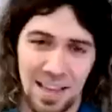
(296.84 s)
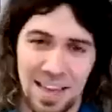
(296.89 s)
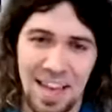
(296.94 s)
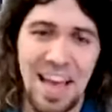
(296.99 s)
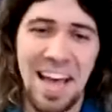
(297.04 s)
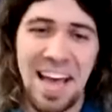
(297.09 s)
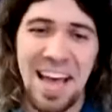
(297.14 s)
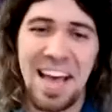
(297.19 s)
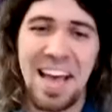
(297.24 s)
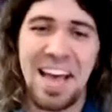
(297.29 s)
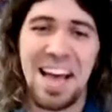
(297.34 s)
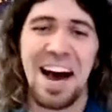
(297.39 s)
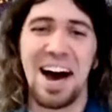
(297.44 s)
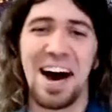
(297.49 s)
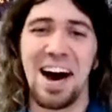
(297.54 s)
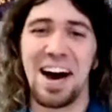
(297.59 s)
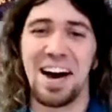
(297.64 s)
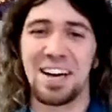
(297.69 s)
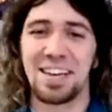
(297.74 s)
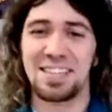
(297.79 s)
Like
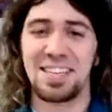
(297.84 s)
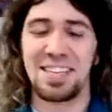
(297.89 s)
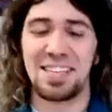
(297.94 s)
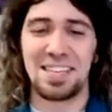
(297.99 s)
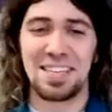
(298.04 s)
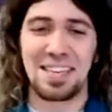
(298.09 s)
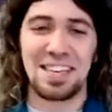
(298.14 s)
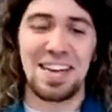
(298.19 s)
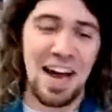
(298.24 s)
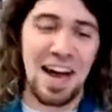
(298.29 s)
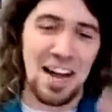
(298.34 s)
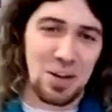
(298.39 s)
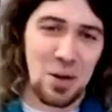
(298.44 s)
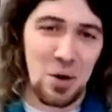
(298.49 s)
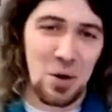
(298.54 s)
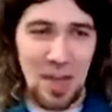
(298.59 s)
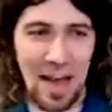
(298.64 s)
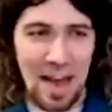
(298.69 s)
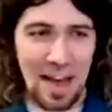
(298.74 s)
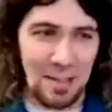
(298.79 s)
to not
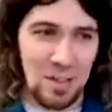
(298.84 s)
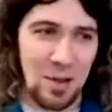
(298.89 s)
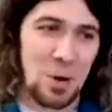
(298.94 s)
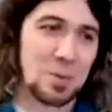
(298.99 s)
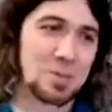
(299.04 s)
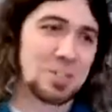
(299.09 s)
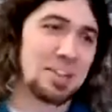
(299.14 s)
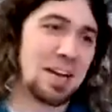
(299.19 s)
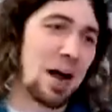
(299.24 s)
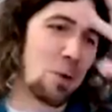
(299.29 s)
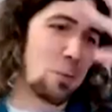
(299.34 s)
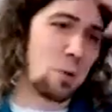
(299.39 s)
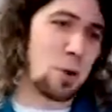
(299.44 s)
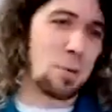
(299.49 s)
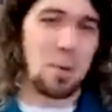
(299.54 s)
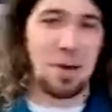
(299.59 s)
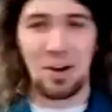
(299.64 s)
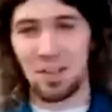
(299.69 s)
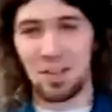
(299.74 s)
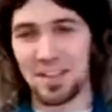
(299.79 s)
go that low, to not worry
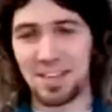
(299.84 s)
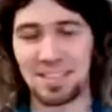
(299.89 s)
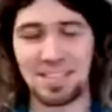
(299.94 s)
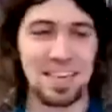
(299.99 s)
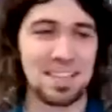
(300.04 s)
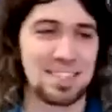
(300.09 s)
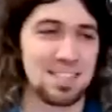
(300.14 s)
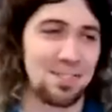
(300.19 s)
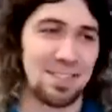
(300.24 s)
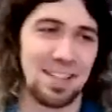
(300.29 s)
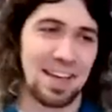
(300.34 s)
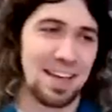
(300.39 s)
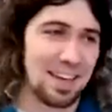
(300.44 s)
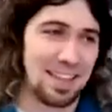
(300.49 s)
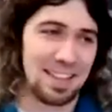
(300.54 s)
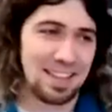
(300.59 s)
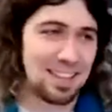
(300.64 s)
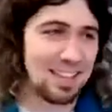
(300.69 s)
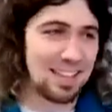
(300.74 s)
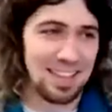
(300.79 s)
about all the excessive
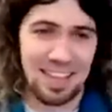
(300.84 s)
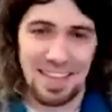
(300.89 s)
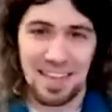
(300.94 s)
length.